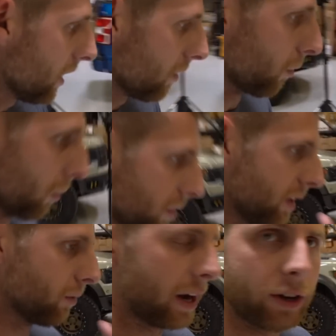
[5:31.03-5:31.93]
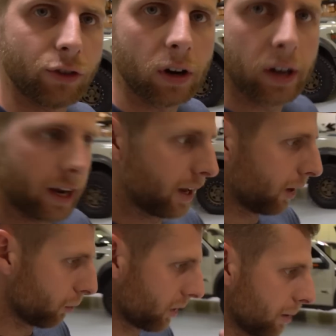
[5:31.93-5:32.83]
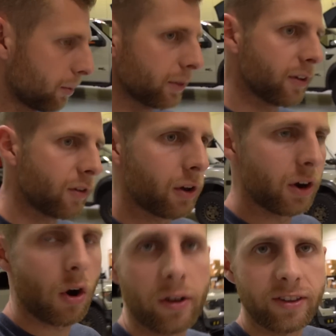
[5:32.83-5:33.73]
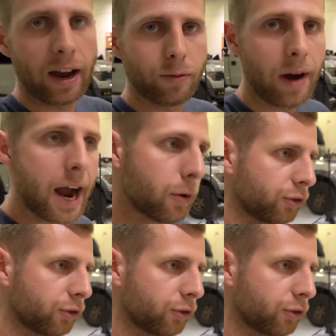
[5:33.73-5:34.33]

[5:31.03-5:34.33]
for the Ranger, and we're going to put this on an RCI rack,